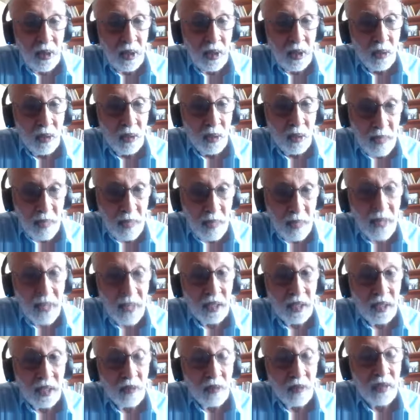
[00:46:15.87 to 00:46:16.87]
be
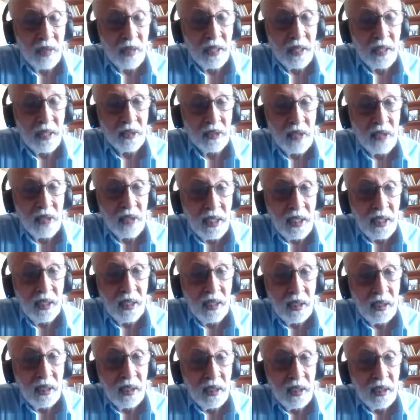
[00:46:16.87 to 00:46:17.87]
identified as needing
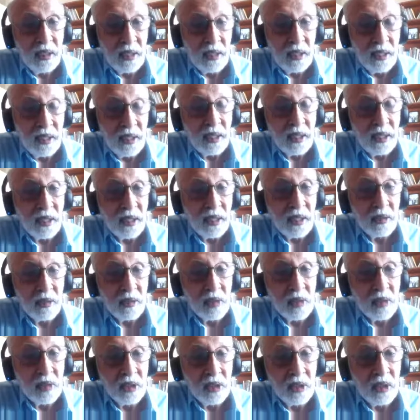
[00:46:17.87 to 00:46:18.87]
corrective
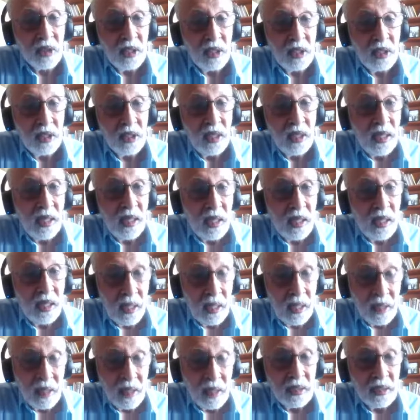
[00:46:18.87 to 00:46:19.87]
surgery, and
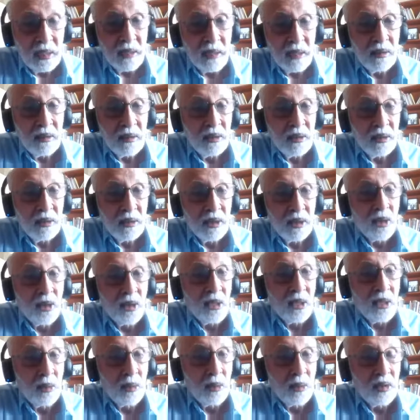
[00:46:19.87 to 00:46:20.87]
then they
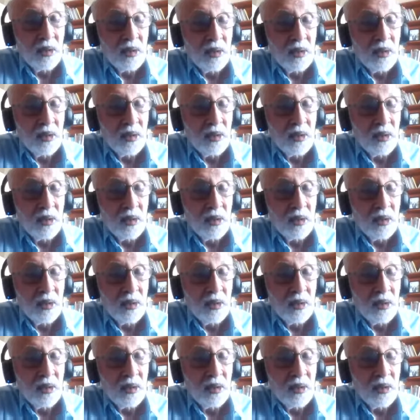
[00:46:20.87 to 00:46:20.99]
would